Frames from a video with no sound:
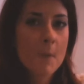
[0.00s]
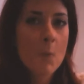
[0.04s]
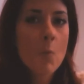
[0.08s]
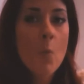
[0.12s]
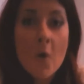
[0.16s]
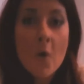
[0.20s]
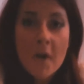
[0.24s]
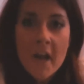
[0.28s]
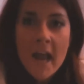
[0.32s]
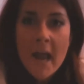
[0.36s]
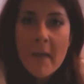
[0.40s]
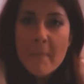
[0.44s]

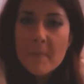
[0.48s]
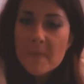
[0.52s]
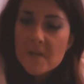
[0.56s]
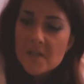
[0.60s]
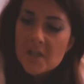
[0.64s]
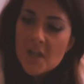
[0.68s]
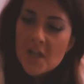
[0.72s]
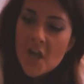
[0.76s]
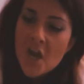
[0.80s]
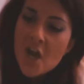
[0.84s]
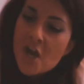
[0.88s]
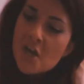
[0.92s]
What
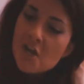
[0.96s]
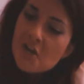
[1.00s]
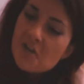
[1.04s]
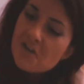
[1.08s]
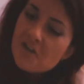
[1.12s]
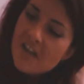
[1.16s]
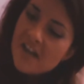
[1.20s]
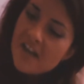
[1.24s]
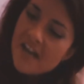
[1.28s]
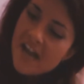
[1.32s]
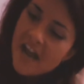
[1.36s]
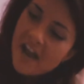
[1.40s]
happens? You
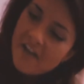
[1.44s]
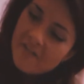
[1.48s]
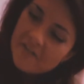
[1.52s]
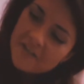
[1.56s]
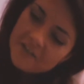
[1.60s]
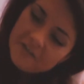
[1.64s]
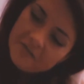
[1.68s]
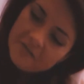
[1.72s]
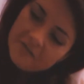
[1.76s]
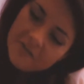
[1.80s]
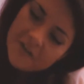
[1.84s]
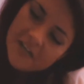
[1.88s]
then have
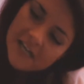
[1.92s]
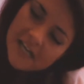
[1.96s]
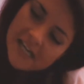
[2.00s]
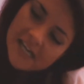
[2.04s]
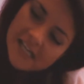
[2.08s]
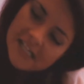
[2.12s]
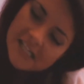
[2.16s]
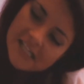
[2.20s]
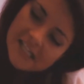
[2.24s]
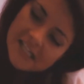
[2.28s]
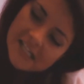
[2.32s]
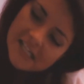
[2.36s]
to
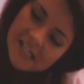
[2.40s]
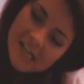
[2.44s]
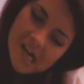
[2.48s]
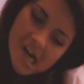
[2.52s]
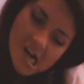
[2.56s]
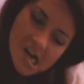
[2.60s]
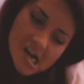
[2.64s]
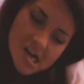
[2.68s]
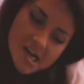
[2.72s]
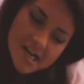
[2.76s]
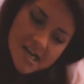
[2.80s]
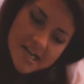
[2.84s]
fucking
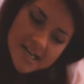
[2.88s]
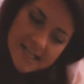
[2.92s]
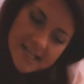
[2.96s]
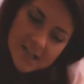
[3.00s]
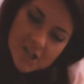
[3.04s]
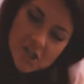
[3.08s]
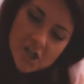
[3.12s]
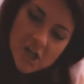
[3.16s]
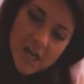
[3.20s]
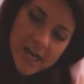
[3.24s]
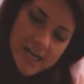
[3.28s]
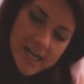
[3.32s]
slide
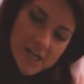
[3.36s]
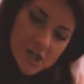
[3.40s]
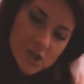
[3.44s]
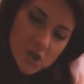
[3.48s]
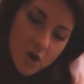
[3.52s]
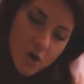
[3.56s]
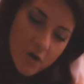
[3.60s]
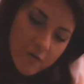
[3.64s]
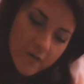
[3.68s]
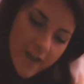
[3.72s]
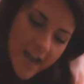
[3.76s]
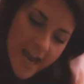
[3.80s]
the change
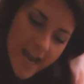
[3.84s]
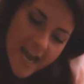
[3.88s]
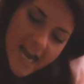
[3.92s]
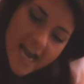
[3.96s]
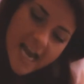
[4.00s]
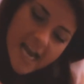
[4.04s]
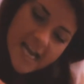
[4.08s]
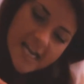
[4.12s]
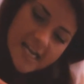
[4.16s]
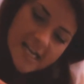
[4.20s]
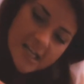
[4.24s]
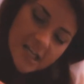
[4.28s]
off
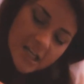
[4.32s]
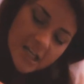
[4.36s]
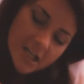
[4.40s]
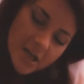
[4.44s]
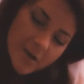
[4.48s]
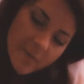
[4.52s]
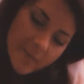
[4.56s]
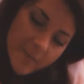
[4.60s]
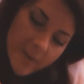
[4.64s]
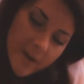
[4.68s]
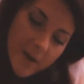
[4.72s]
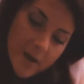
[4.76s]
into
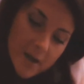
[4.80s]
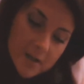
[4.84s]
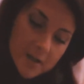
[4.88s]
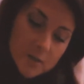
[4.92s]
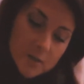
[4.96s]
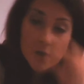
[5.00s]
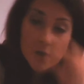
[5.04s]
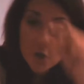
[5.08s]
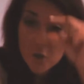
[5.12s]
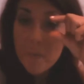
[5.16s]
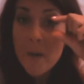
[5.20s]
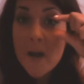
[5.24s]
your purse,
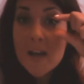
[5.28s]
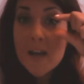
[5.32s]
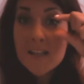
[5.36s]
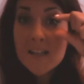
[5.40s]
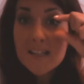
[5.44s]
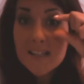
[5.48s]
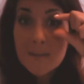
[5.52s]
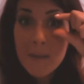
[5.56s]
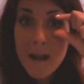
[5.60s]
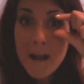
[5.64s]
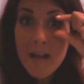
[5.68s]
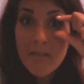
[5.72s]
purse
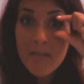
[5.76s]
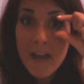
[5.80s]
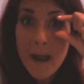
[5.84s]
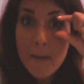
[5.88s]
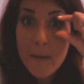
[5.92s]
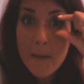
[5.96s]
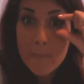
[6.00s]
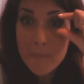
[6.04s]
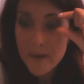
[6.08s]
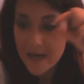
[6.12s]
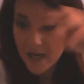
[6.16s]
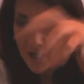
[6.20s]
is about
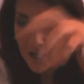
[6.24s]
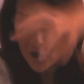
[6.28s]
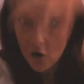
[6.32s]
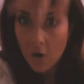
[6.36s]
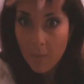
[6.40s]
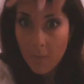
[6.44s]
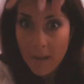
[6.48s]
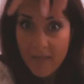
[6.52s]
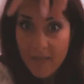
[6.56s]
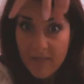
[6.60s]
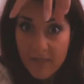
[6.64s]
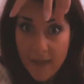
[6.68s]
that big and you've got
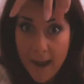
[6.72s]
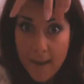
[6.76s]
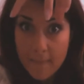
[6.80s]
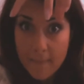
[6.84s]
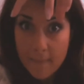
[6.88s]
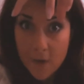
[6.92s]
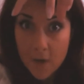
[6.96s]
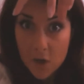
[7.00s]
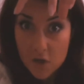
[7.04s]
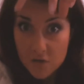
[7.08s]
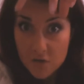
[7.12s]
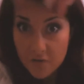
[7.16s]
about that
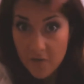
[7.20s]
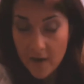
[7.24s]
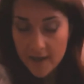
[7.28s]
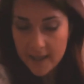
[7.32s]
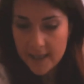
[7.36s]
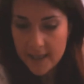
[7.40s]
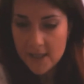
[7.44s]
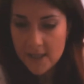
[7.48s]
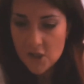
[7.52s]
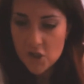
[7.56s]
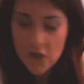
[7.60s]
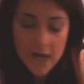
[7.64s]
much
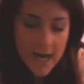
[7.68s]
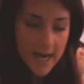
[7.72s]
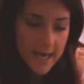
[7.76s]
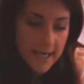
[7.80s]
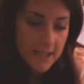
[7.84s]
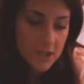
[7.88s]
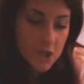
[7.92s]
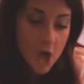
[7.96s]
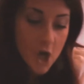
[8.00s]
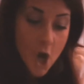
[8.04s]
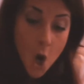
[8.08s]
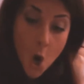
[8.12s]
fucking
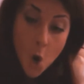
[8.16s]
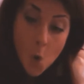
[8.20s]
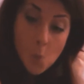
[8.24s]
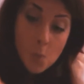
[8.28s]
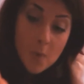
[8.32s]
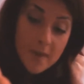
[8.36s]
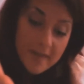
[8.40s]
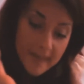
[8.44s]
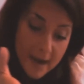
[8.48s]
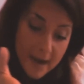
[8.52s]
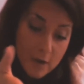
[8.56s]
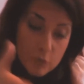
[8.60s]
change,
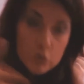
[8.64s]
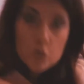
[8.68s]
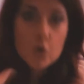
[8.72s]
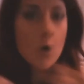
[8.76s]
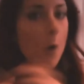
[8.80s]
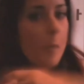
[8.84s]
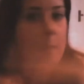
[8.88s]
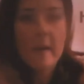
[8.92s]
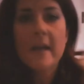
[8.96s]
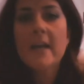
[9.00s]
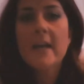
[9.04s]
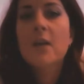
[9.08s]
without
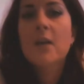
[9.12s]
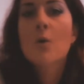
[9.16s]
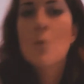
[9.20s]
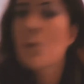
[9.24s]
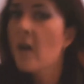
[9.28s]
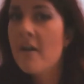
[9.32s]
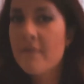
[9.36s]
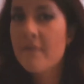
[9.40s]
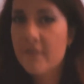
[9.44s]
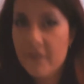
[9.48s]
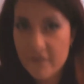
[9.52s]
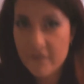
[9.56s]
dropping it all
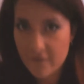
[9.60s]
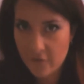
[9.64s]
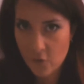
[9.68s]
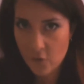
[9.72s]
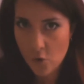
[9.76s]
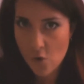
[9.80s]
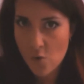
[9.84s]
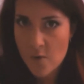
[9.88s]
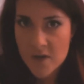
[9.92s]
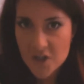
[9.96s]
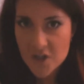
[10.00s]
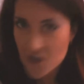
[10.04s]
over the
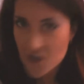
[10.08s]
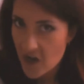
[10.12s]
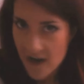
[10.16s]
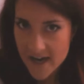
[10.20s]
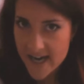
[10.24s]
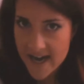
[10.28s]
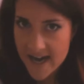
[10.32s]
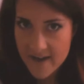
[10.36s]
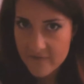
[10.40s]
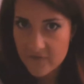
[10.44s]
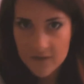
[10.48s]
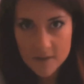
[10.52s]
floor, which I
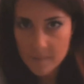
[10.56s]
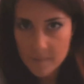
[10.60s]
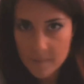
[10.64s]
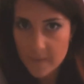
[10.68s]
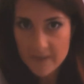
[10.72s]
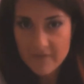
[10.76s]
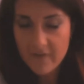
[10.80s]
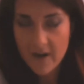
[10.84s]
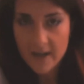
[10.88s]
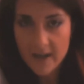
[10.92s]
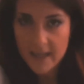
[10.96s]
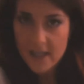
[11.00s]

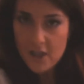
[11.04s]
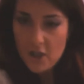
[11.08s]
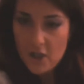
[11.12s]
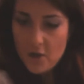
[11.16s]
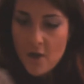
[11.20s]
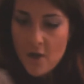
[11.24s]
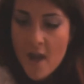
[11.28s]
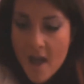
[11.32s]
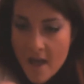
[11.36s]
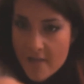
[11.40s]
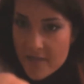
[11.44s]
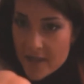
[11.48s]
inevitably fucking do.
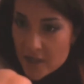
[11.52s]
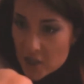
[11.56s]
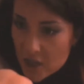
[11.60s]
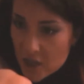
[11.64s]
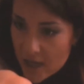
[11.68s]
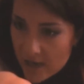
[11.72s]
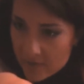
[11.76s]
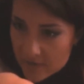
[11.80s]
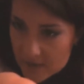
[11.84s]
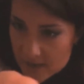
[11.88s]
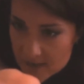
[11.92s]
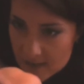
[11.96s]
Then
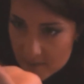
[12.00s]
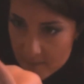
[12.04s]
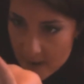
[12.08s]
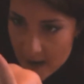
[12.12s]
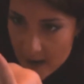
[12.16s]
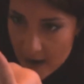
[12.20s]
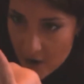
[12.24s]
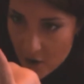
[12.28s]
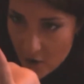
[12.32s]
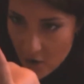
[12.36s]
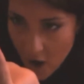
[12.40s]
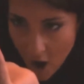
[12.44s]
you have to
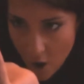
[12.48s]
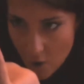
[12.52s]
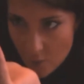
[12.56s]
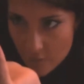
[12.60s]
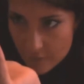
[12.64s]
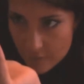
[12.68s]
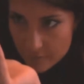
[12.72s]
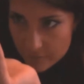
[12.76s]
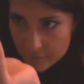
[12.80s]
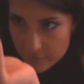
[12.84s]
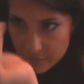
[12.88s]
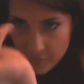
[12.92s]
somehow
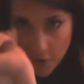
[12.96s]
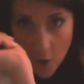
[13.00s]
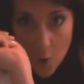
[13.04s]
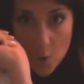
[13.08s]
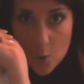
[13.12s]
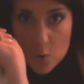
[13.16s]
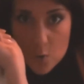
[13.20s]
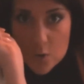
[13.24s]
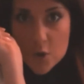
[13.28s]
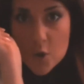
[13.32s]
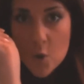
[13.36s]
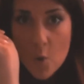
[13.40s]

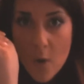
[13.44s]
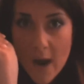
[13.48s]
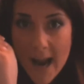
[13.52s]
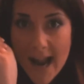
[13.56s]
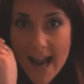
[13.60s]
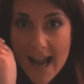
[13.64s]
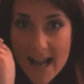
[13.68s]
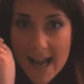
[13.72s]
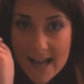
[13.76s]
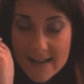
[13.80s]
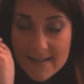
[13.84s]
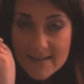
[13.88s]
fold your
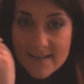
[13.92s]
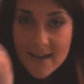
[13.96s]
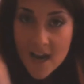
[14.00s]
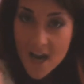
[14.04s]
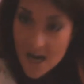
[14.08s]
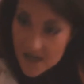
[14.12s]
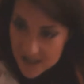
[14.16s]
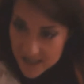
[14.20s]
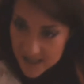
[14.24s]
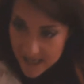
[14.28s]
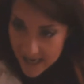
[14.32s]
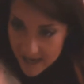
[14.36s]
hand
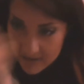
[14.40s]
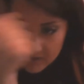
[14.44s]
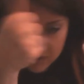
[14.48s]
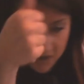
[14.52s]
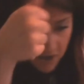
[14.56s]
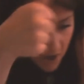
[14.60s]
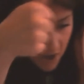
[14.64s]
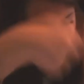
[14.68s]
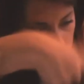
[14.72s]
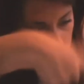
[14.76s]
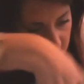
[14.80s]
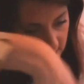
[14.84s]
to get the
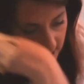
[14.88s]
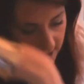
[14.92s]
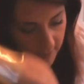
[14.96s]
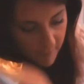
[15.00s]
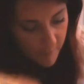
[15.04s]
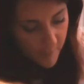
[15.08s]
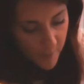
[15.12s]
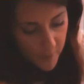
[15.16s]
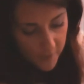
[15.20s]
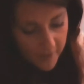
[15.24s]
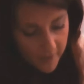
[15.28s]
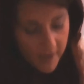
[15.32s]
note in
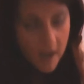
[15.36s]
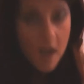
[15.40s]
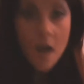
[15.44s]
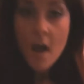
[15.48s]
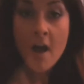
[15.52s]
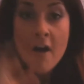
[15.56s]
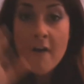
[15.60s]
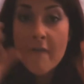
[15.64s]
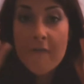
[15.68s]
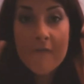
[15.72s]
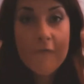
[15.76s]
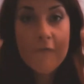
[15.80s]
and put...
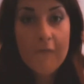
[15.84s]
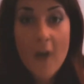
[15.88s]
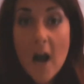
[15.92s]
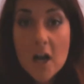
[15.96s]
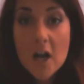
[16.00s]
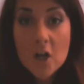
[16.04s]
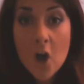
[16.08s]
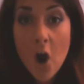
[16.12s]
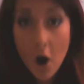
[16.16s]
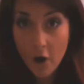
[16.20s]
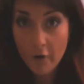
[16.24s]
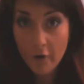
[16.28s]

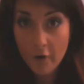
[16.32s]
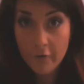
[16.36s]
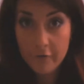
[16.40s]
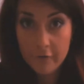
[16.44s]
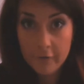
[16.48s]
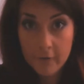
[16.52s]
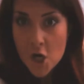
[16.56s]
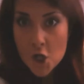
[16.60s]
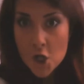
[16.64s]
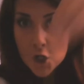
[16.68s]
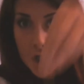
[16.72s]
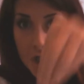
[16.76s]
Fuck
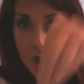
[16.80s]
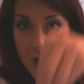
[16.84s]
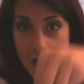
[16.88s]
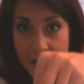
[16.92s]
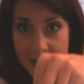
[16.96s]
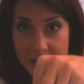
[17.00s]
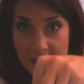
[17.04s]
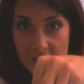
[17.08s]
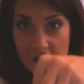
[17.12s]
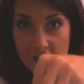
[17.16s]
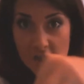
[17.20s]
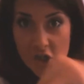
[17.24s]
off.
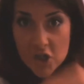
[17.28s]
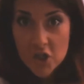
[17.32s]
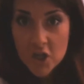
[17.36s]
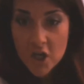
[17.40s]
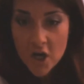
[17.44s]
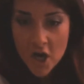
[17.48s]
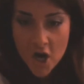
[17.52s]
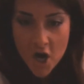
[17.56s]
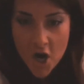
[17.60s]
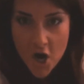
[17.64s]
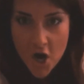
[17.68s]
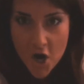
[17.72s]
Change,
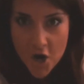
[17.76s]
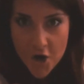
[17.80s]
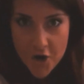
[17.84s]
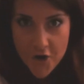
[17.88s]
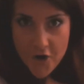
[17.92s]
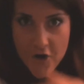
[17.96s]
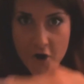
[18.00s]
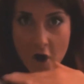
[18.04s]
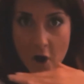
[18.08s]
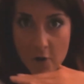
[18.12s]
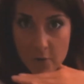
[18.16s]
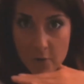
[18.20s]

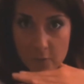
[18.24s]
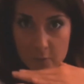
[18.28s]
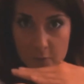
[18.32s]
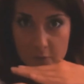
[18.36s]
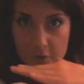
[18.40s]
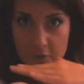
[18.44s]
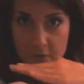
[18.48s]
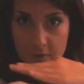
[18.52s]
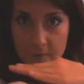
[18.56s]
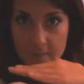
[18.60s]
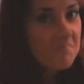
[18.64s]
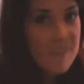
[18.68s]

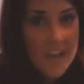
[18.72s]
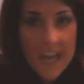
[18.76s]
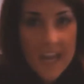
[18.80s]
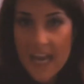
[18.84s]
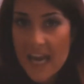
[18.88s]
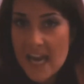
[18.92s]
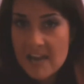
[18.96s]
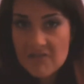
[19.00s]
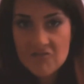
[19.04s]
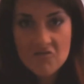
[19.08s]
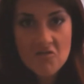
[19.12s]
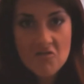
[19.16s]
note.
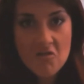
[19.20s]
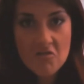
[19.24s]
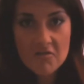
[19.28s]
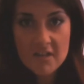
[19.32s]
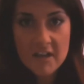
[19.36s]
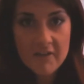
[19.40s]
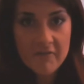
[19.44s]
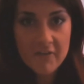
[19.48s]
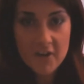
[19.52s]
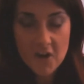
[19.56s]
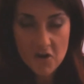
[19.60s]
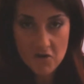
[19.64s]
It's not
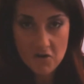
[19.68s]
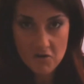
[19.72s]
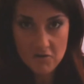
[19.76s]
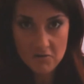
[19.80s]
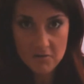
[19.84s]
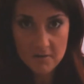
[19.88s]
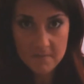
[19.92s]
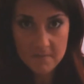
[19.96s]
difficult.